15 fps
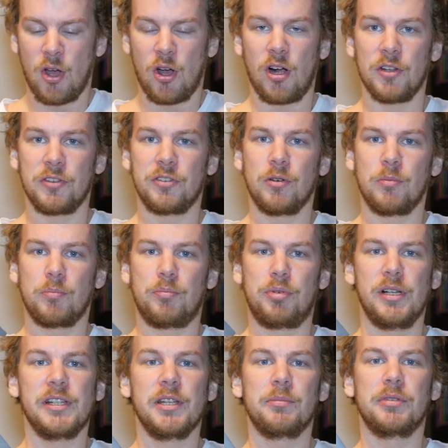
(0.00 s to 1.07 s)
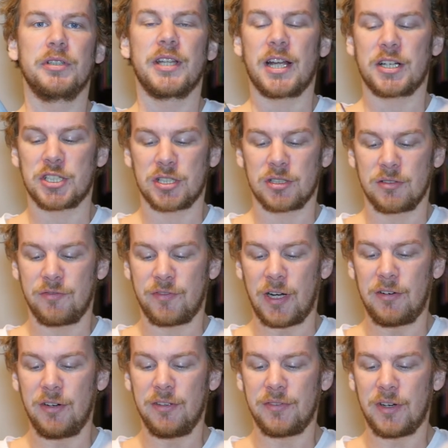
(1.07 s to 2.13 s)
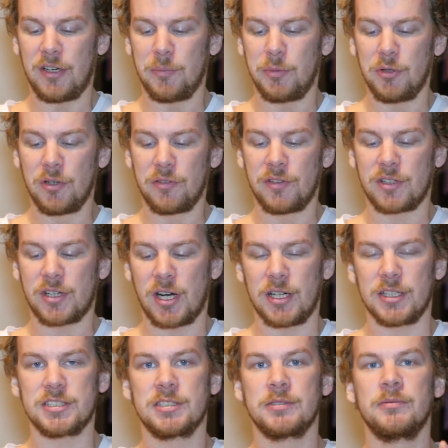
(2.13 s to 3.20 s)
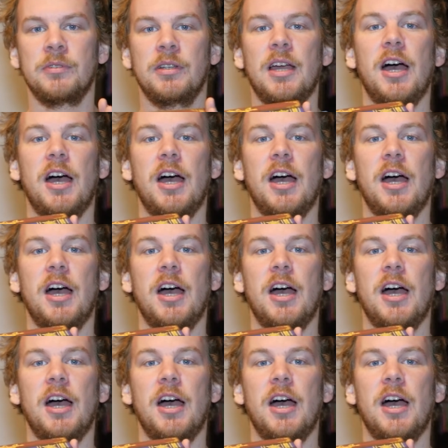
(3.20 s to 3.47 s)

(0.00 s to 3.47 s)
Also brilliant production, very beautiful cards.